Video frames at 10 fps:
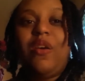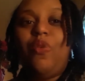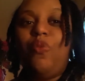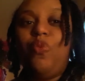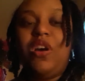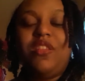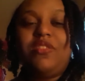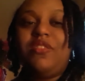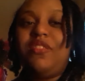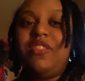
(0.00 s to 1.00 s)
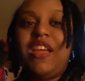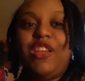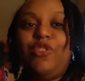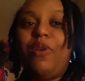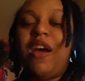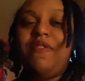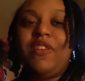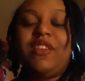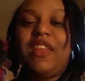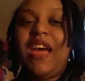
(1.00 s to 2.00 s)
one that you
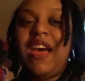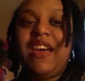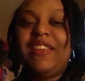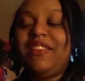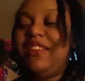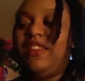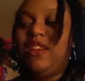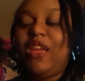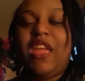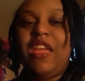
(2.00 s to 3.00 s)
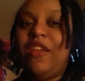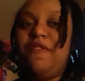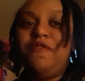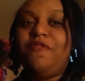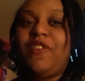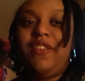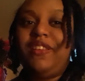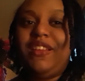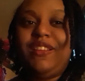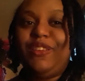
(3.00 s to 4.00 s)
haven't had in a
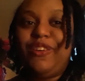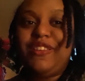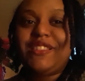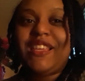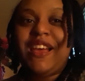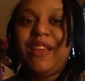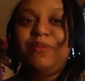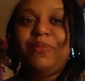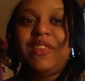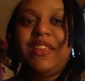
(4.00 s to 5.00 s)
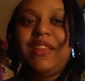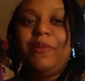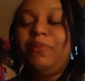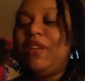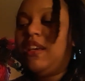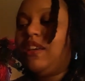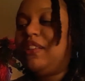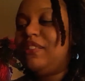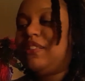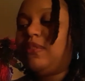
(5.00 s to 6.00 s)
very long time,
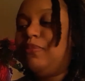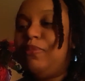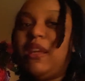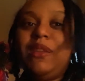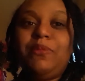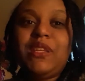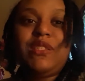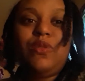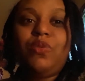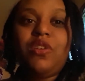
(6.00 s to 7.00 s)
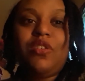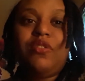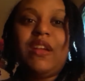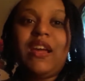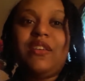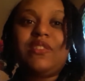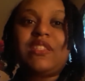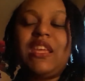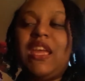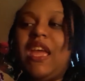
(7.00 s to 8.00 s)
because money makes the world go round,
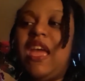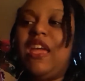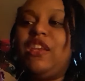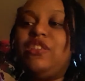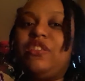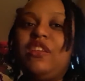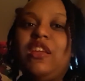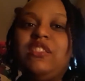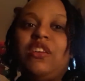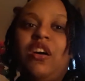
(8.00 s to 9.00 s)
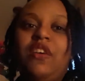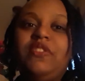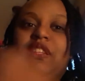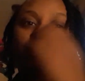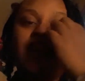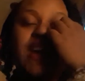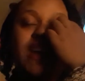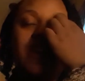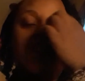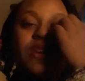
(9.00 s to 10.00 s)
and it's often
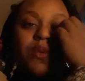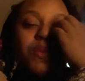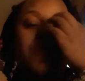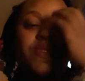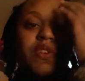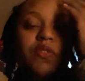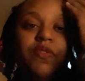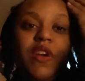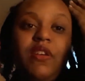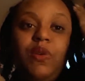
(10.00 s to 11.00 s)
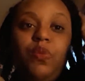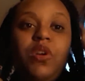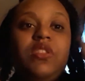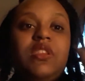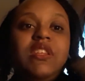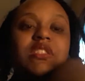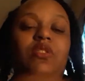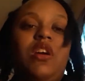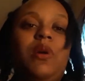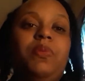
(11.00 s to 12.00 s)
that we feel very worthless
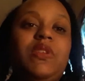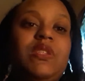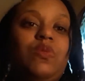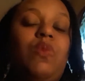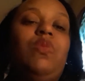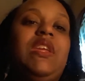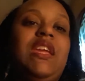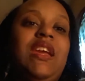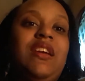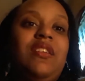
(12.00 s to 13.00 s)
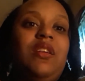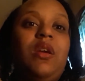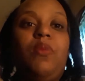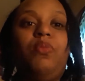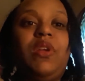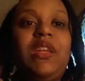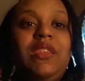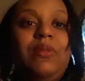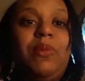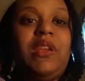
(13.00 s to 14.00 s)
or helpless when we can't bring in
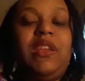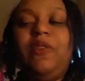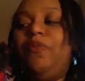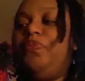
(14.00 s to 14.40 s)
the money.